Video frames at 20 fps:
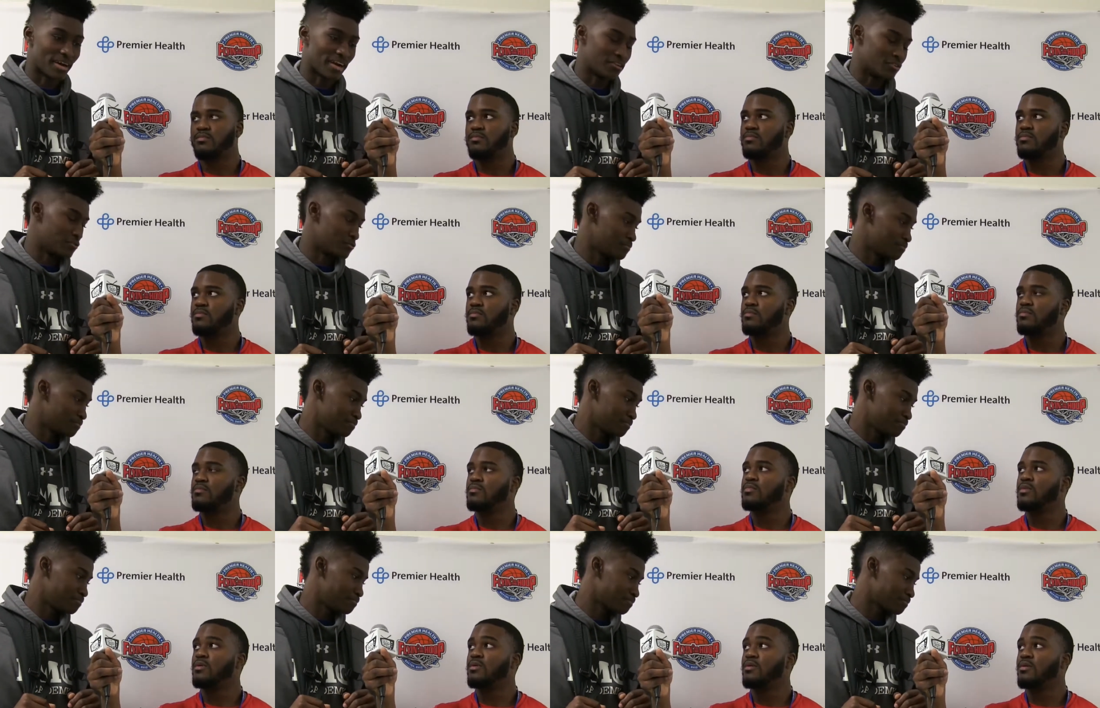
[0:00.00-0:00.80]
Speaker 1: my idol.
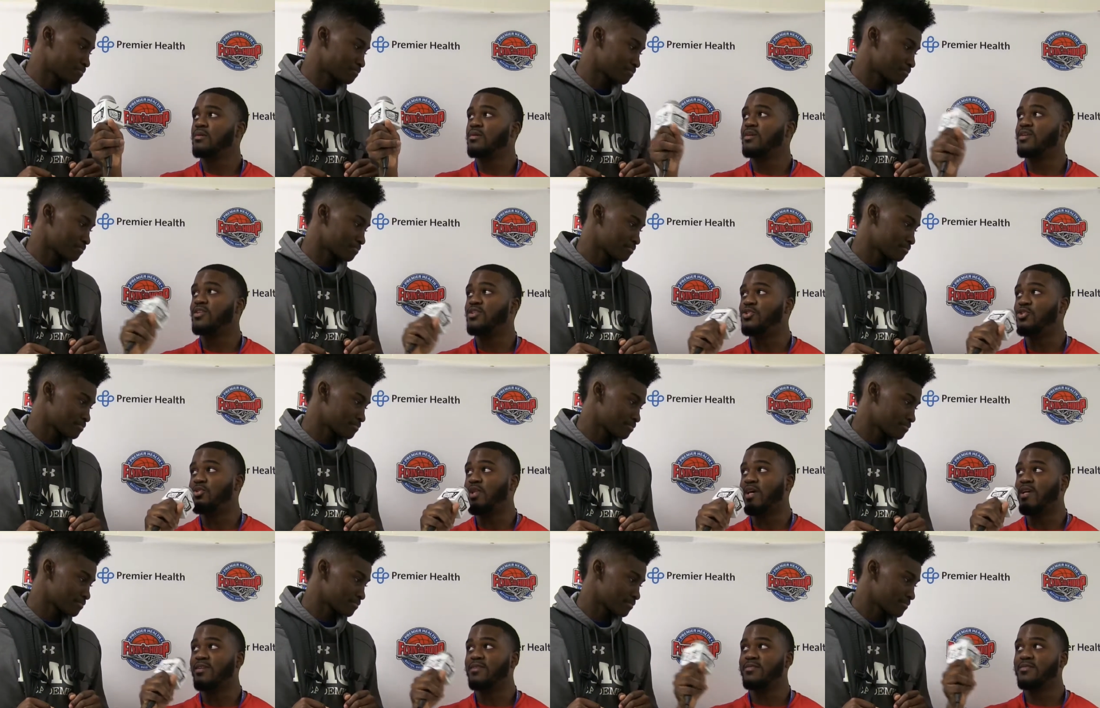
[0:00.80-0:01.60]
Can you shoot
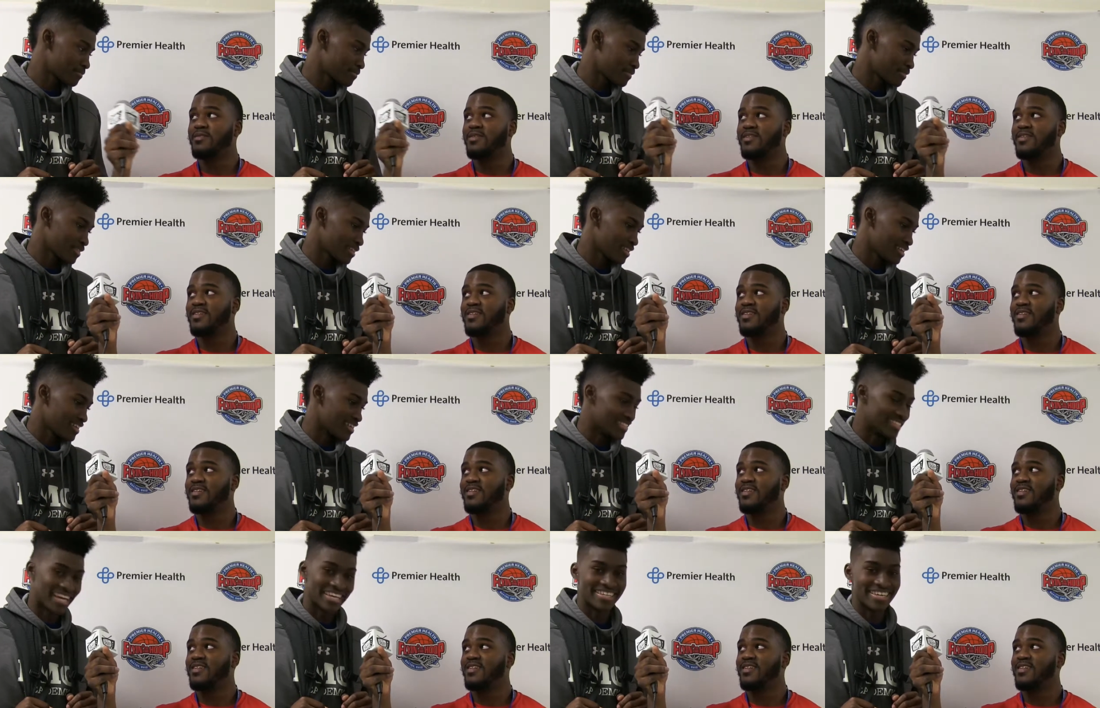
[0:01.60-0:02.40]
like him?
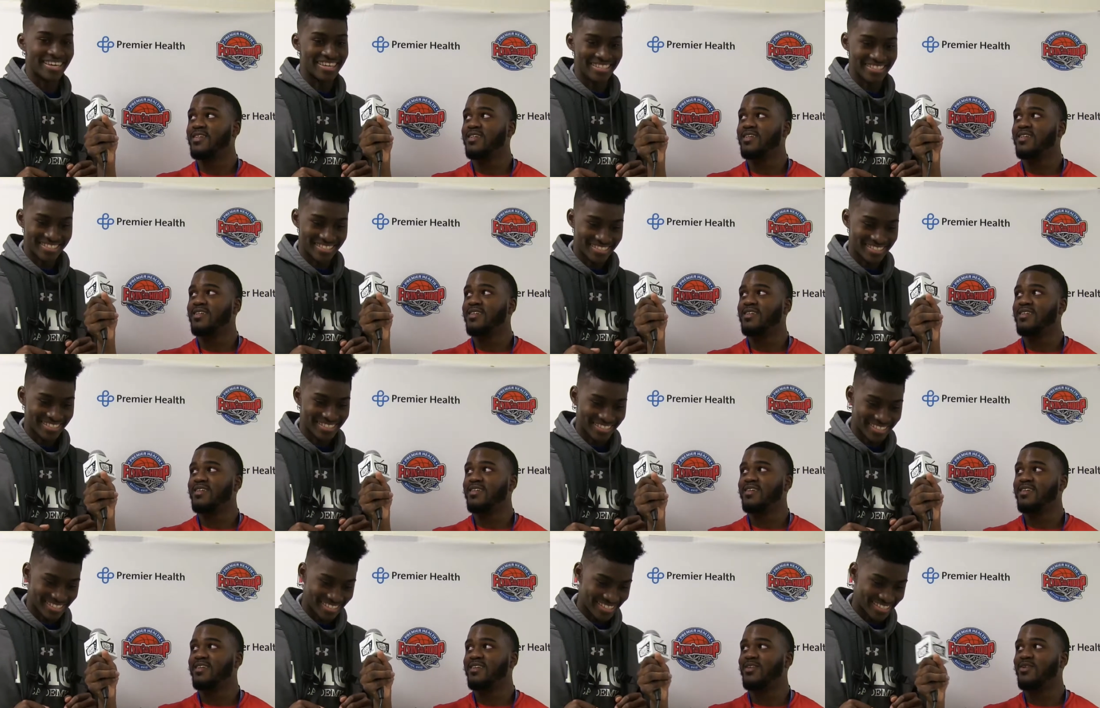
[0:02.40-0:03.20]
Not yet.
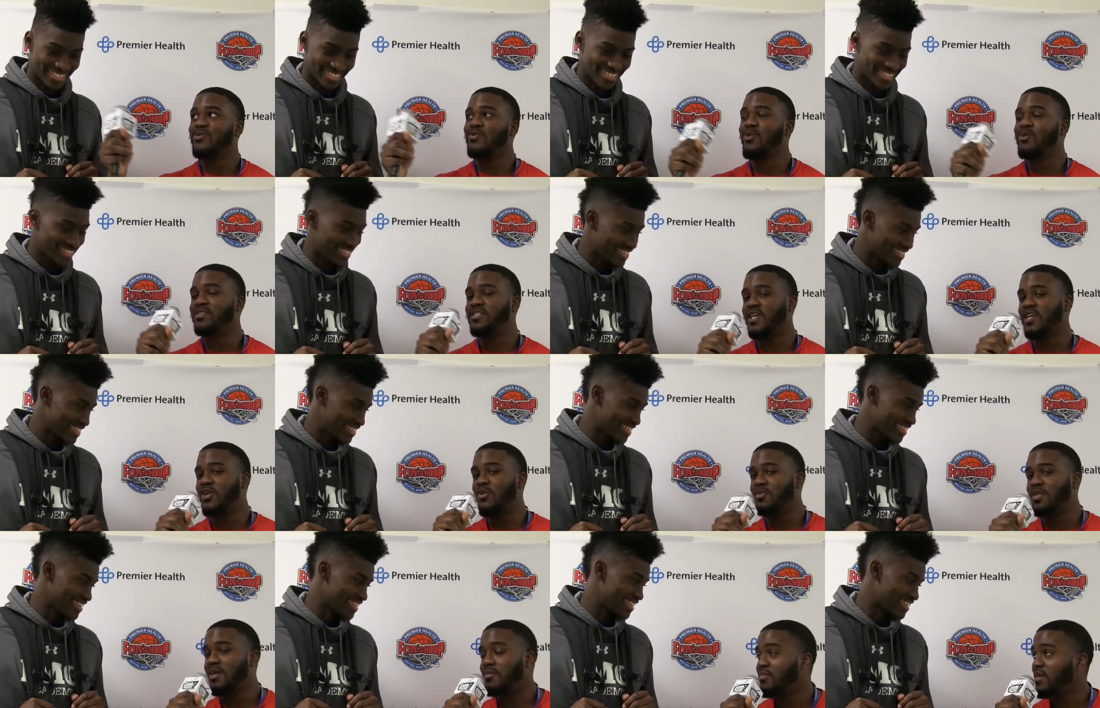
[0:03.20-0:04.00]
Who's gonna take
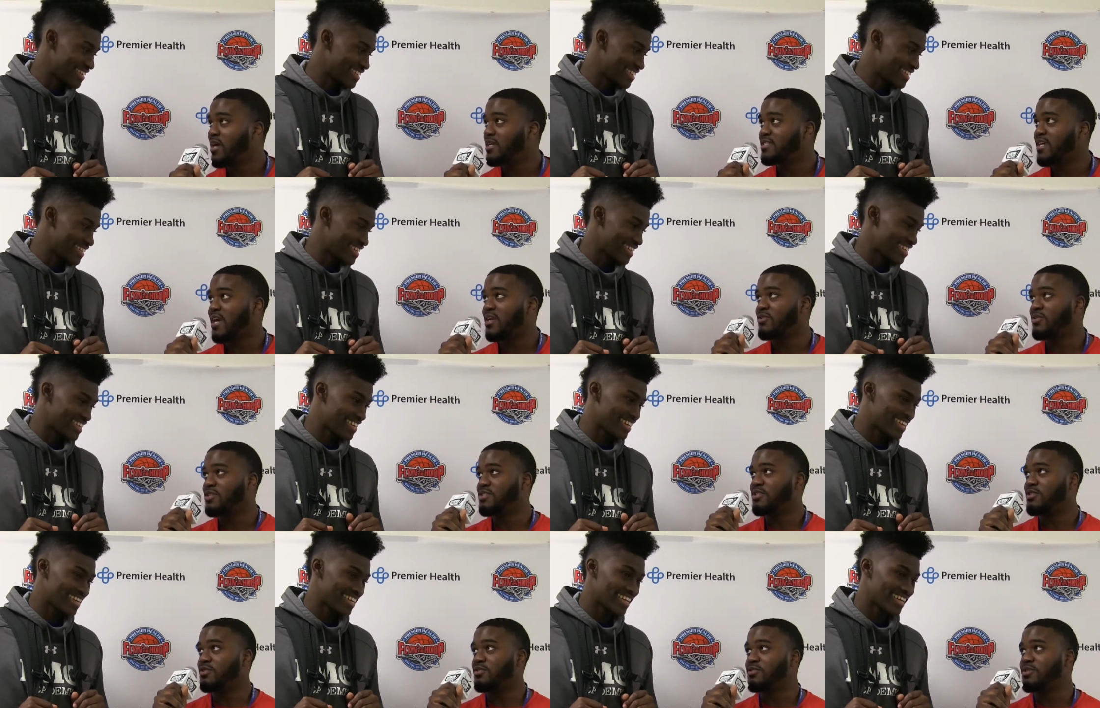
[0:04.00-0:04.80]
home the NBA title
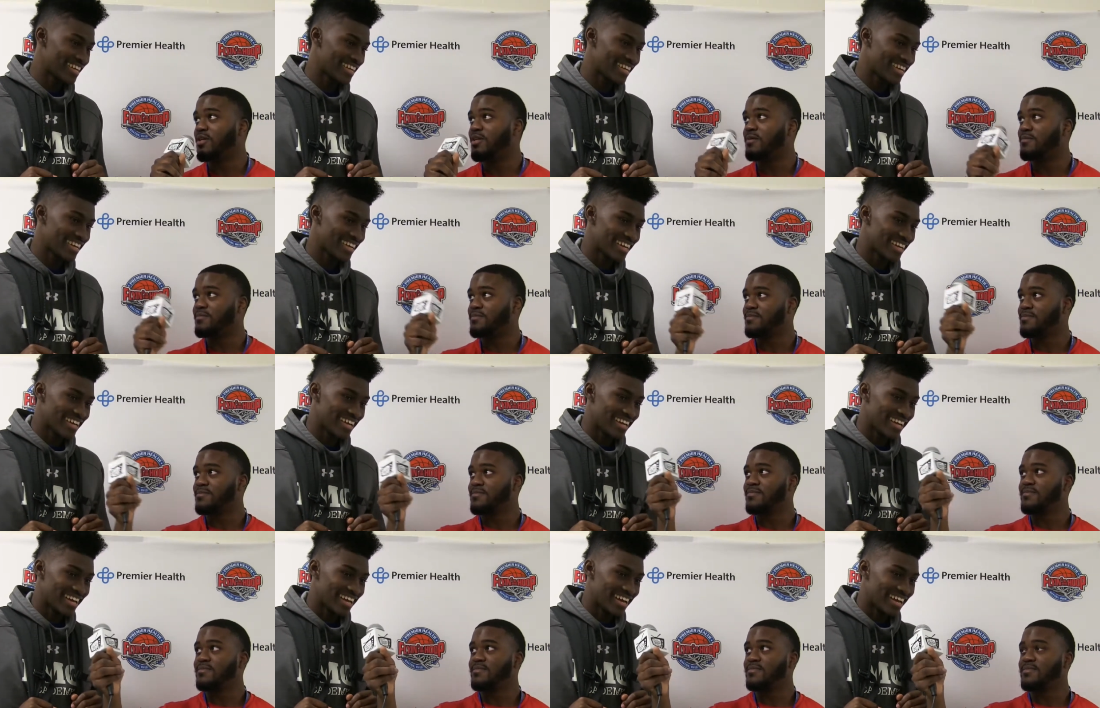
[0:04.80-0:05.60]
this year? You think?
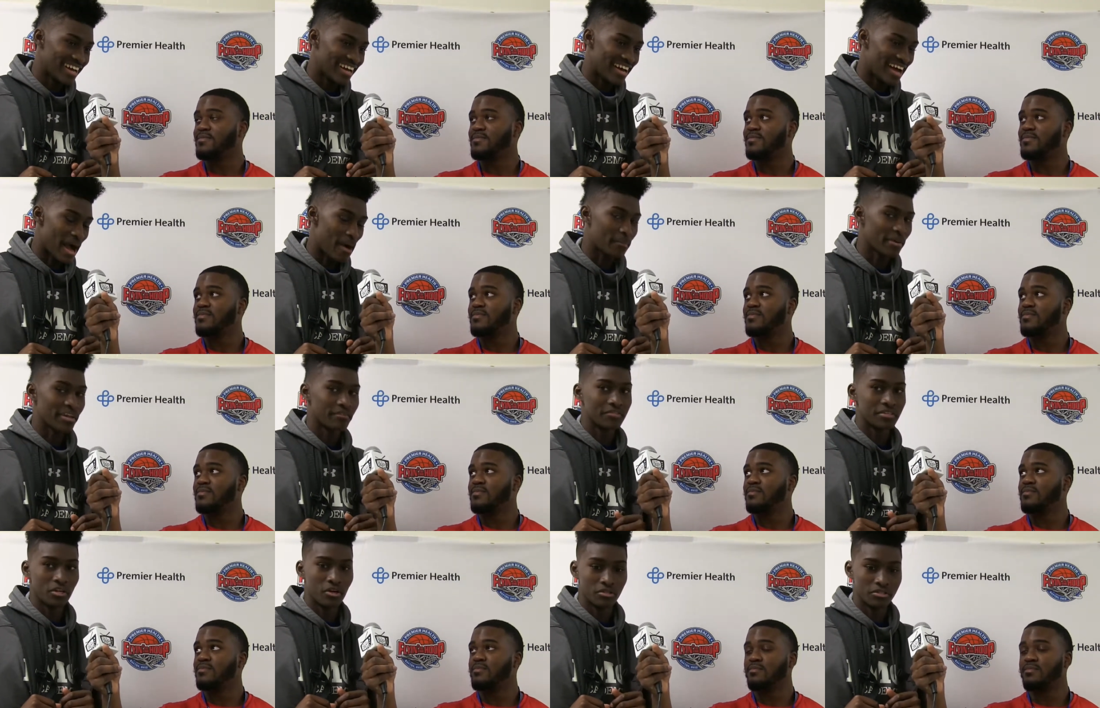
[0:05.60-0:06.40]
Speaker 2: I'm gonna
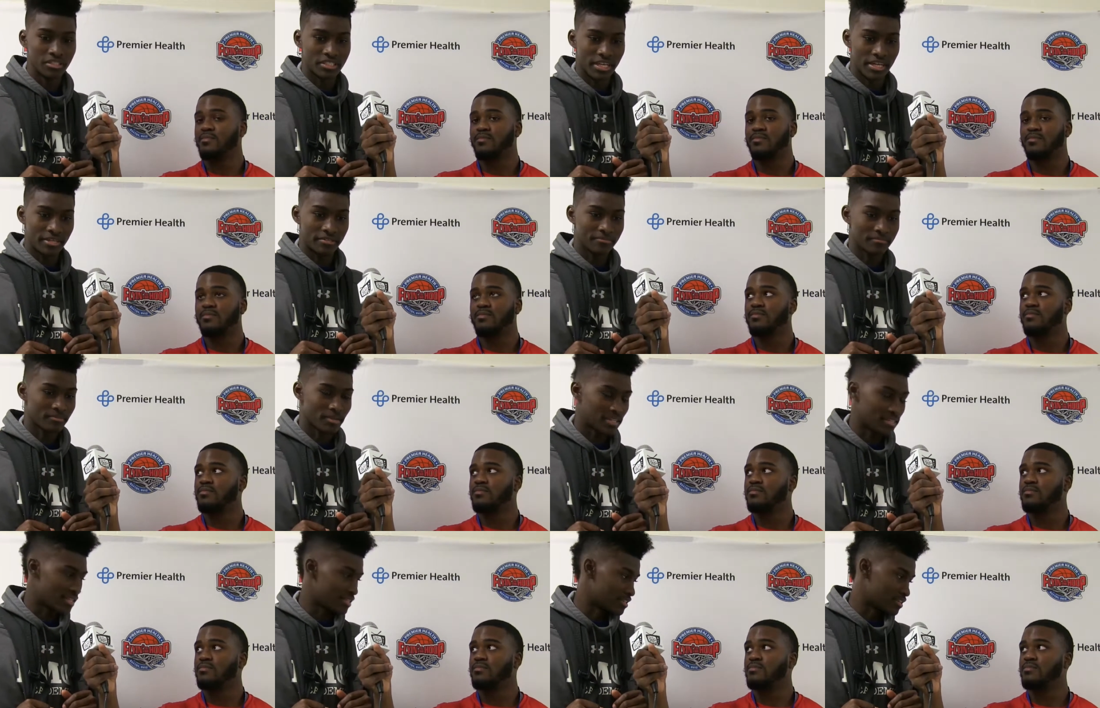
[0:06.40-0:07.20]
give it to Golden State.
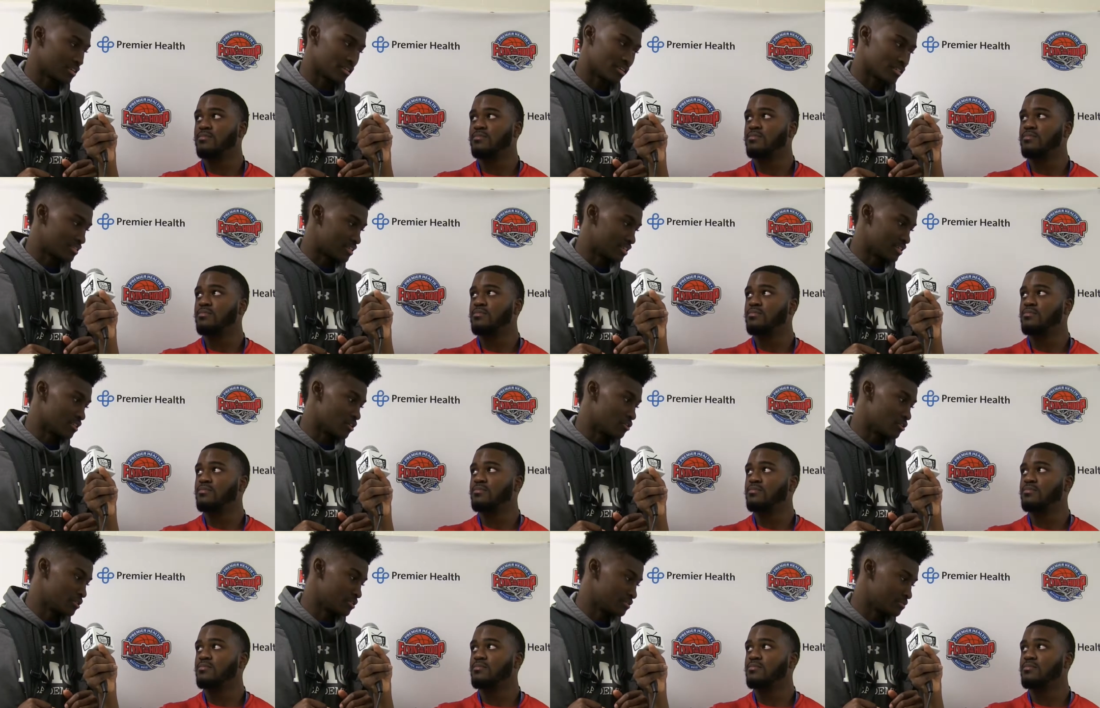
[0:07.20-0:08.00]
I think they're they're
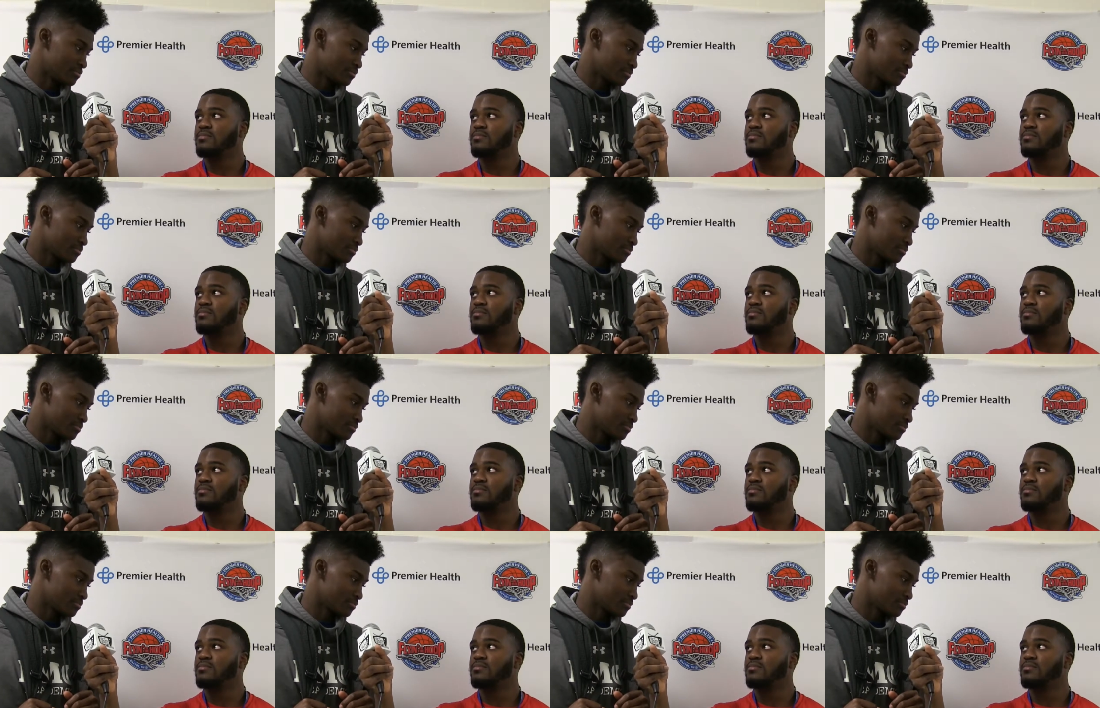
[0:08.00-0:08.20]
loaded.